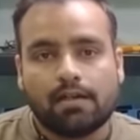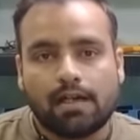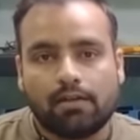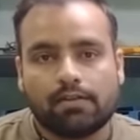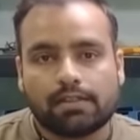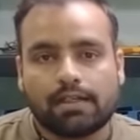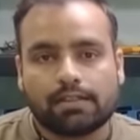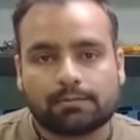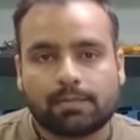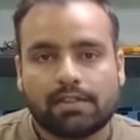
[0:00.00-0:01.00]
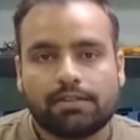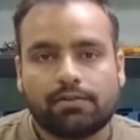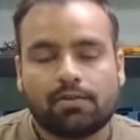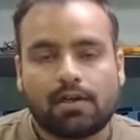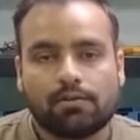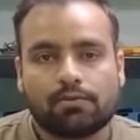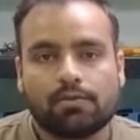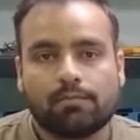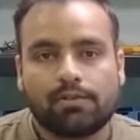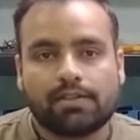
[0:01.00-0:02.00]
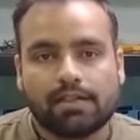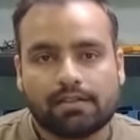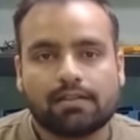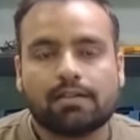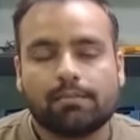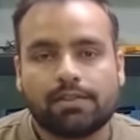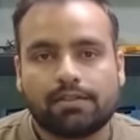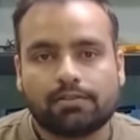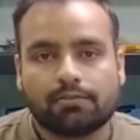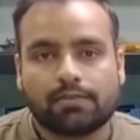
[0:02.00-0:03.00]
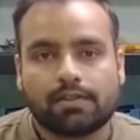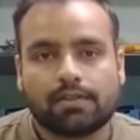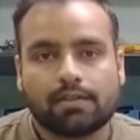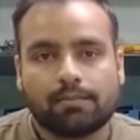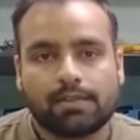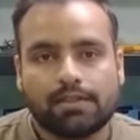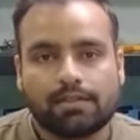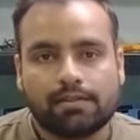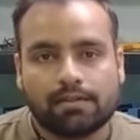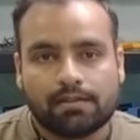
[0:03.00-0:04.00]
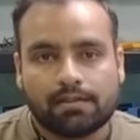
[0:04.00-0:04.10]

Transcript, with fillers: I have explained you how to communicate the complete software and complete